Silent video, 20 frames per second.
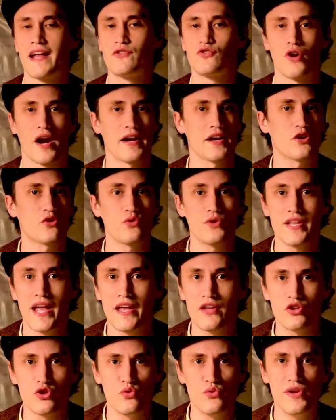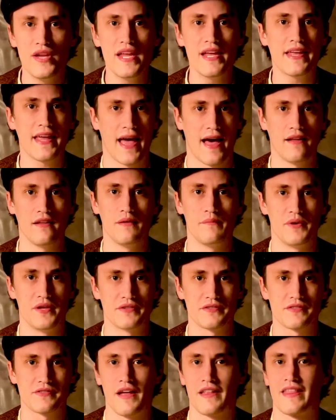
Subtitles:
try to create unique elements